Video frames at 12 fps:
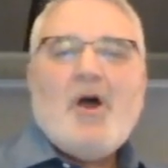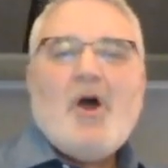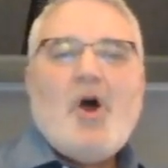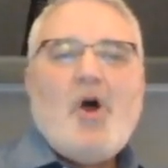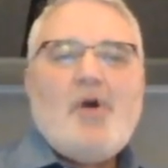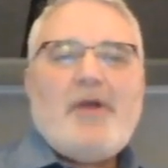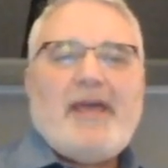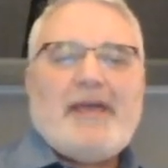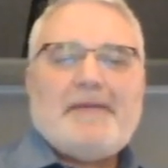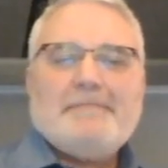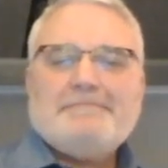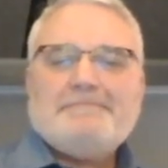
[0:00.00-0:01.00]

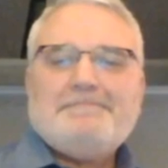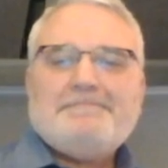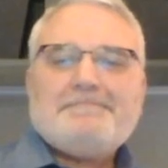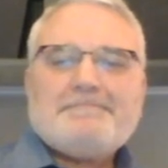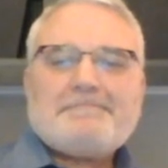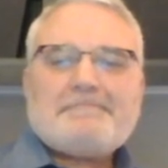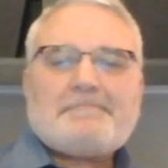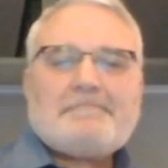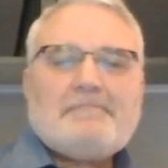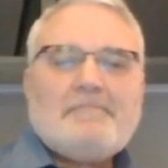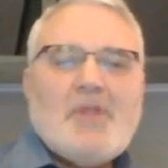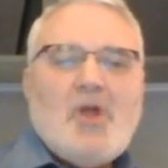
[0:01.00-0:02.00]
Okay,
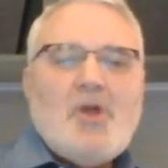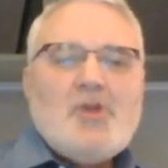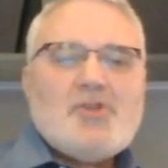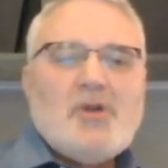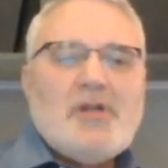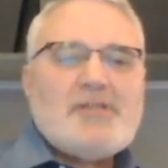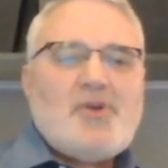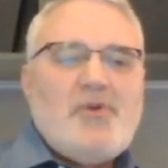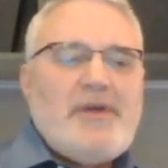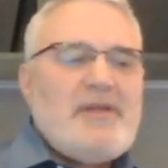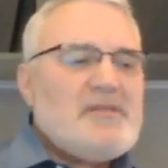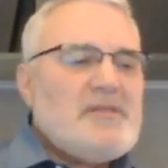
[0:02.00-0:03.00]
so let's go
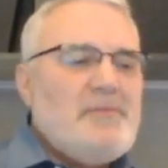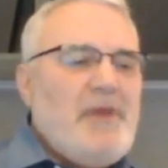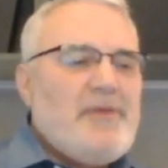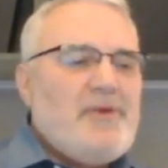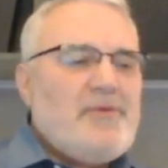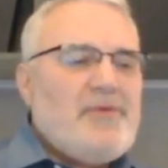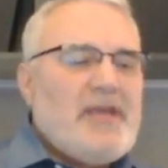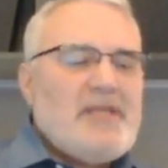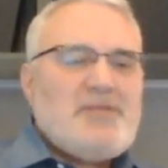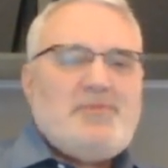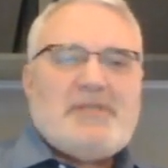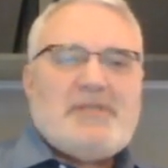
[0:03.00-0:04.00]
into some other
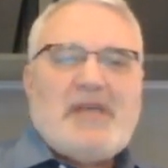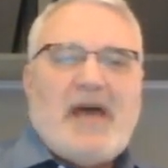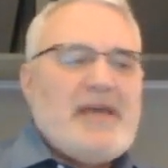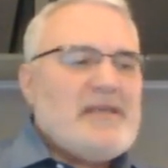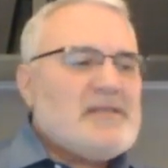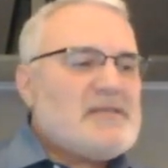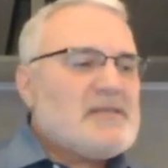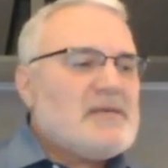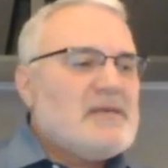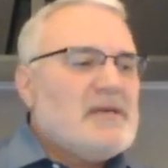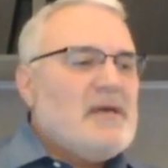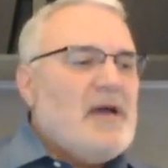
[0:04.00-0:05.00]
things besides
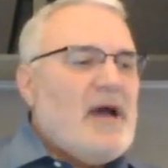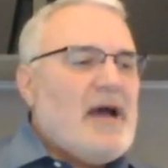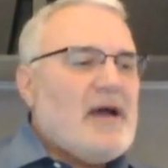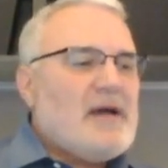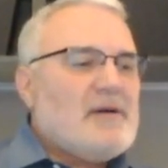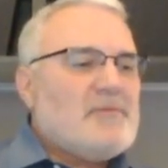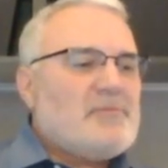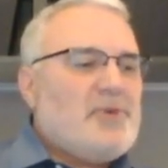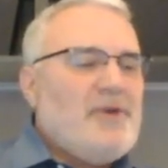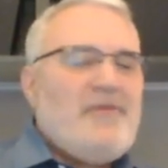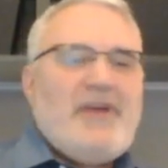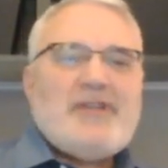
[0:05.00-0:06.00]

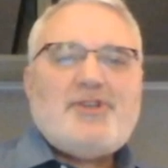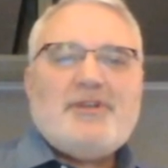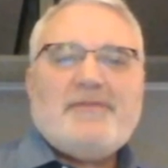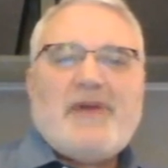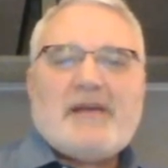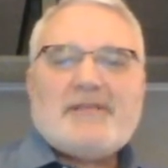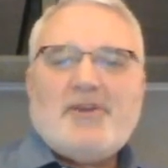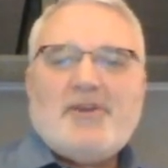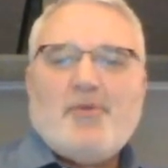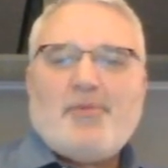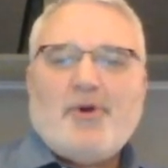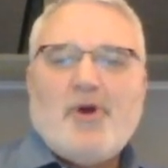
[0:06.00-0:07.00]
prevention of
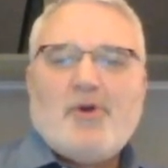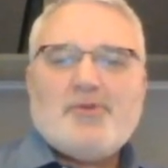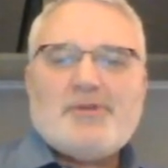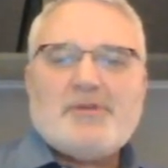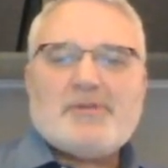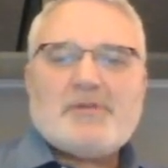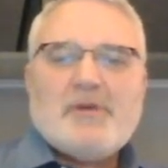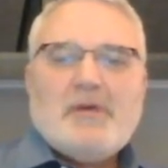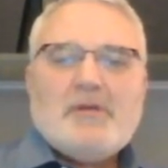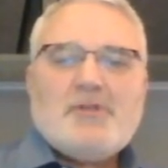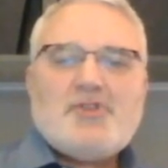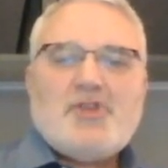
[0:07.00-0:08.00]
osteoporosis.
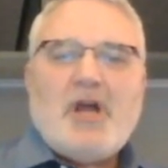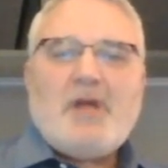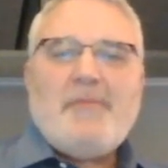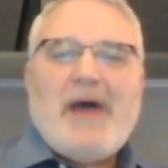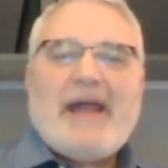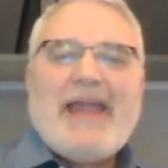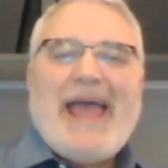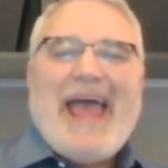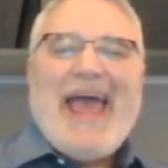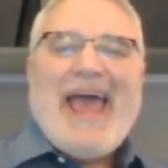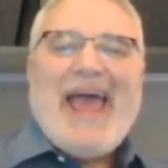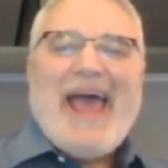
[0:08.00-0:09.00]
Let's talk about
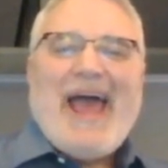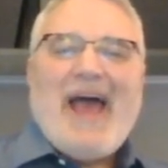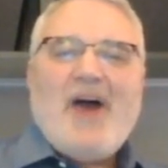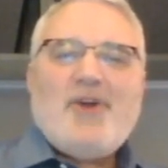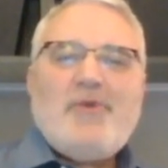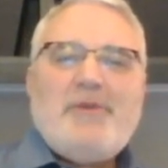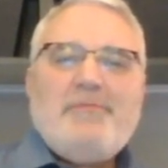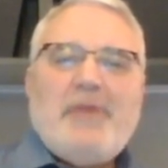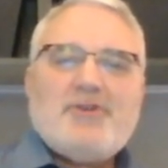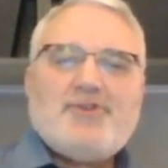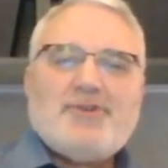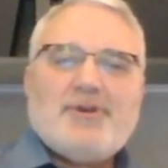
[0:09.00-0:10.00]
how do we
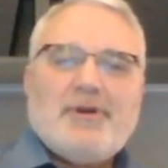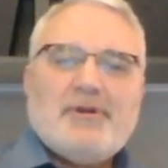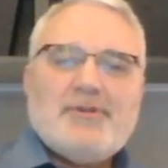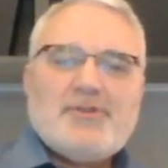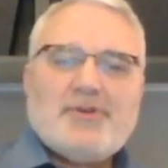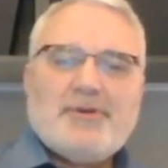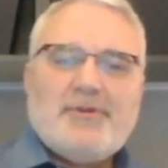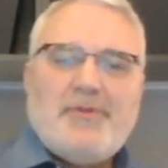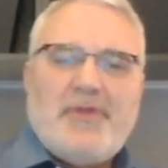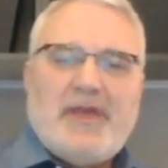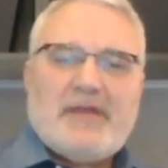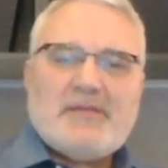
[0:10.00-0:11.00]
measure certain
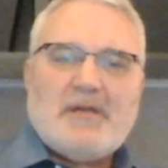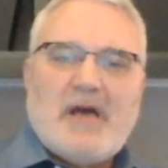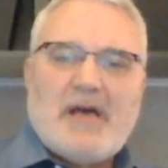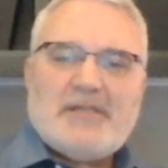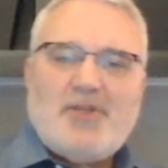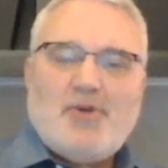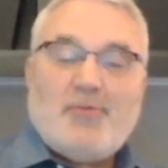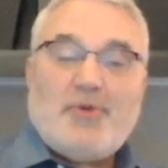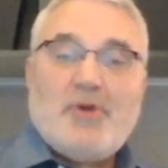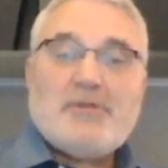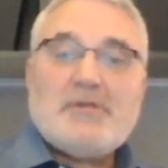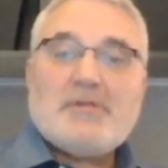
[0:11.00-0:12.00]
things in
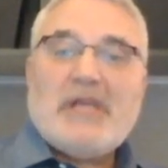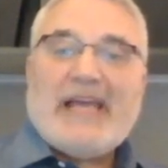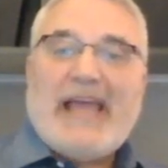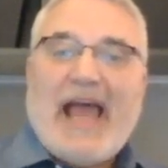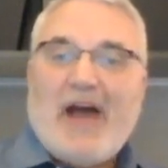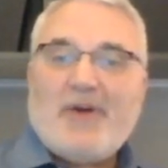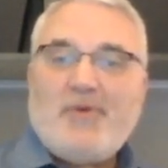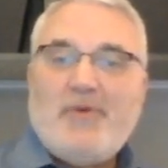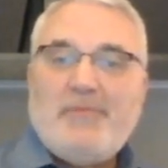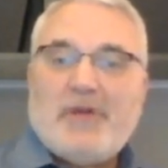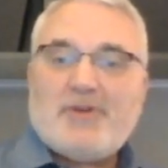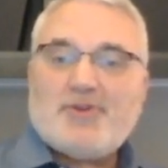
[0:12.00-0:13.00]
osteoporosis, like how do we
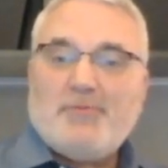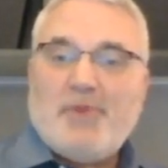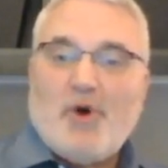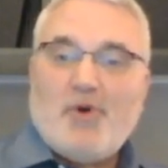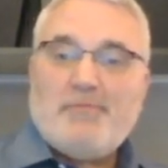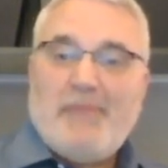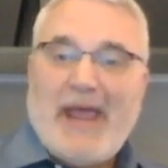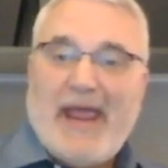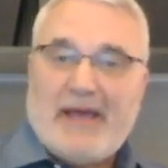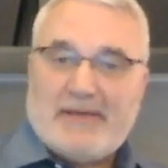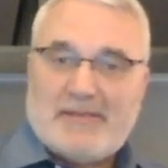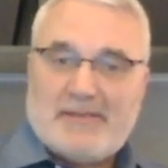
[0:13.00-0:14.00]
measure bone
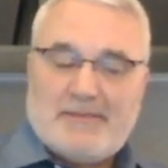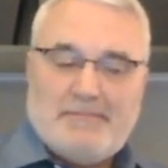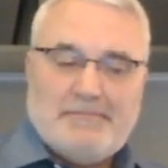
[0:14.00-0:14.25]
mass?